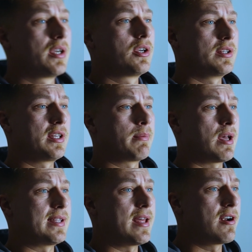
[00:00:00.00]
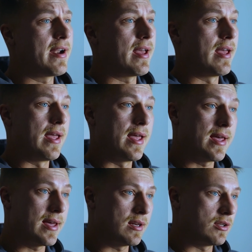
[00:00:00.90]
Good thing about the internet
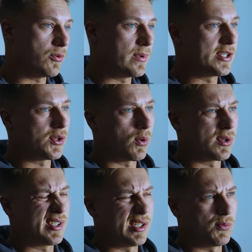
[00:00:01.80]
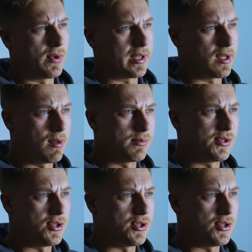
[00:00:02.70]
and the resources when it comes